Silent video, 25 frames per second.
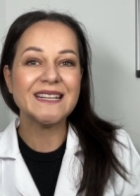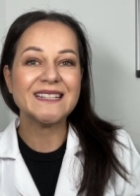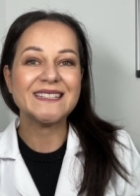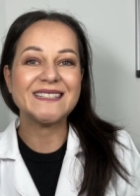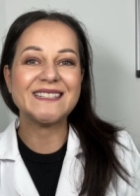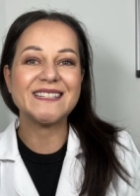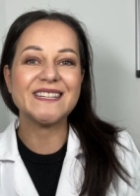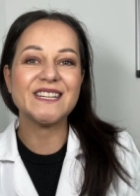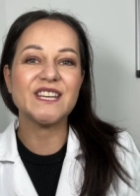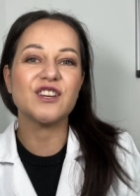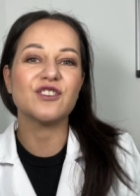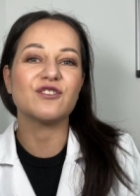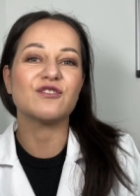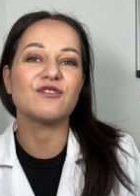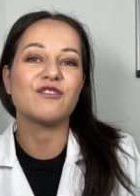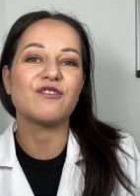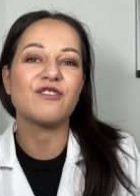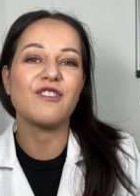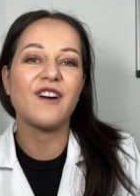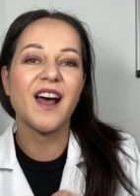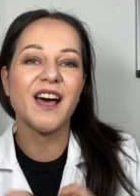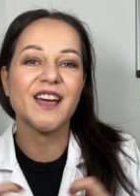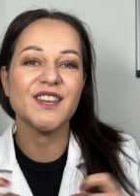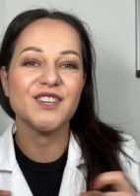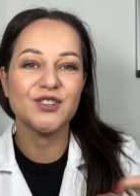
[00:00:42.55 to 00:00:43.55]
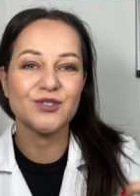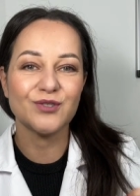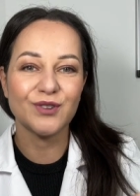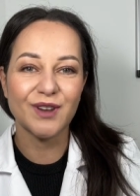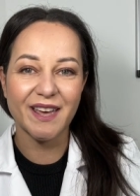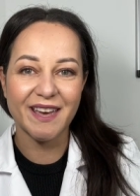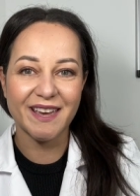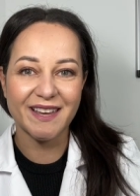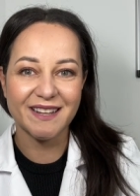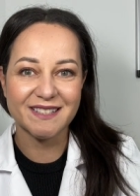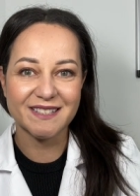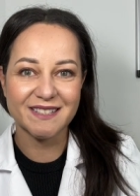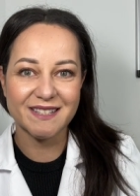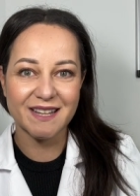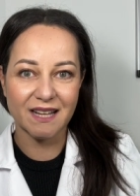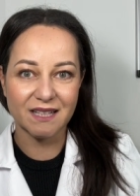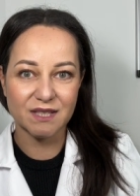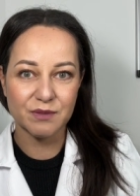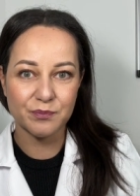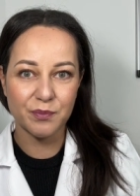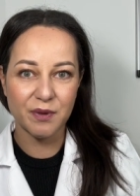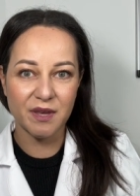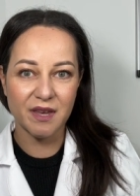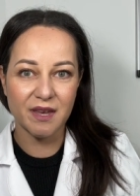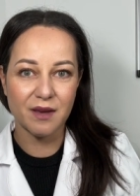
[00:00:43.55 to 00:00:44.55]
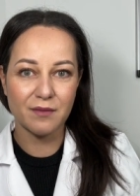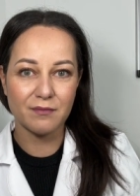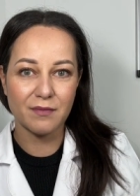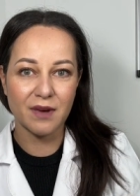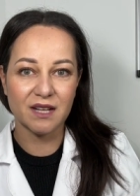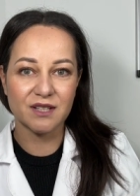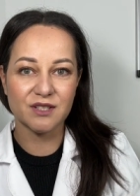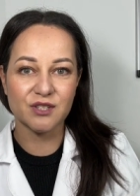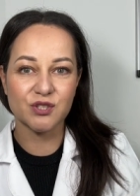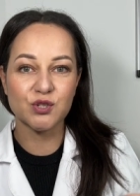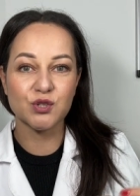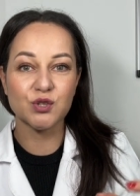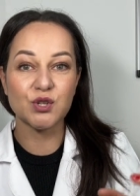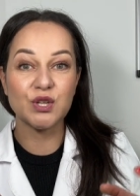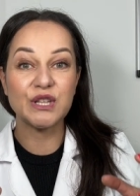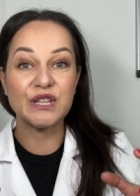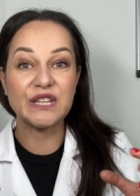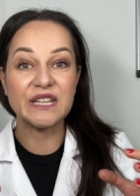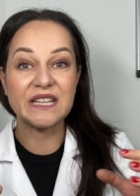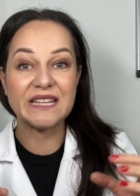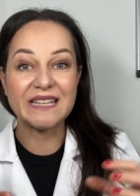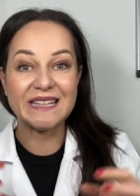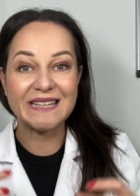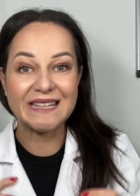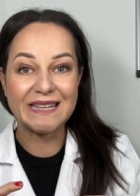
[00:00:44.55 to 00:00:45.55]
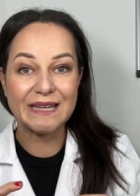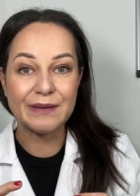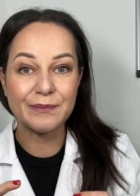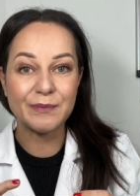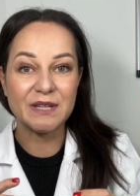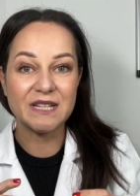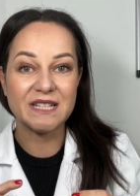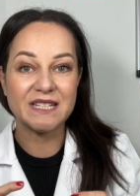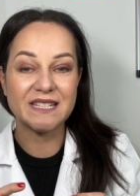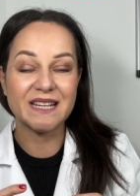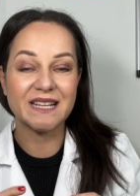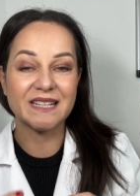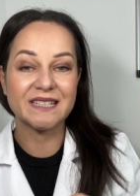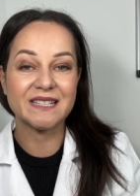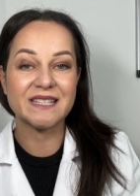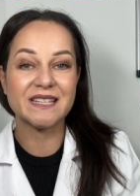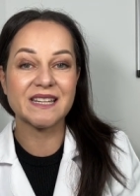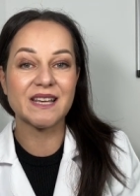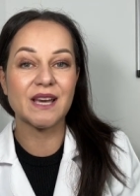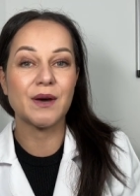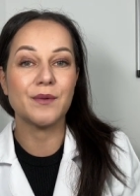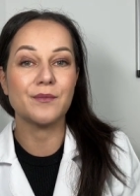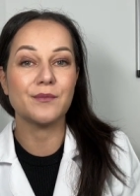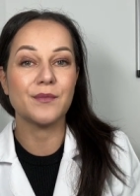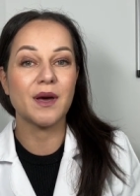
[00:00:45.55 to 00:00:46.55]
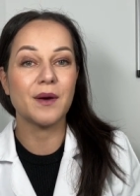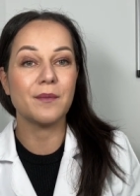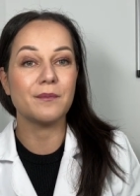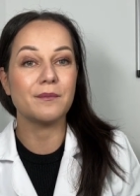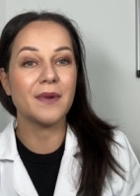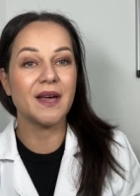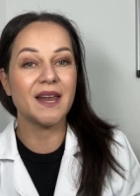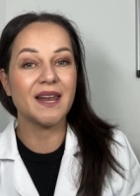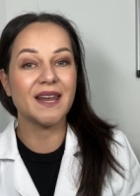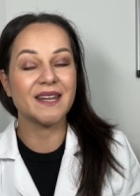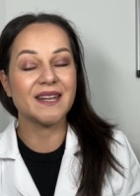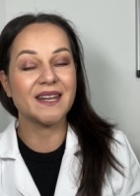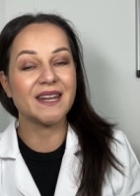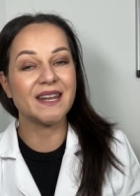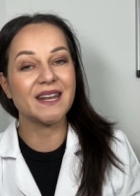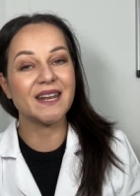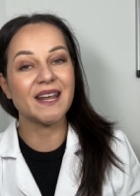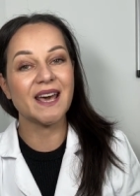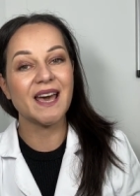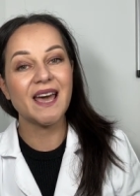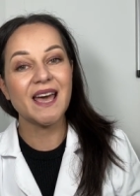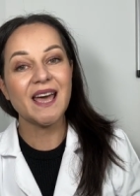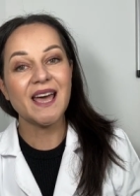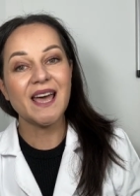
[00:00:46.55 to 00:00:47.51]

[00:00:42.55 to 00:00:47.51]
degranulate that pigment, to inhibit that melanin.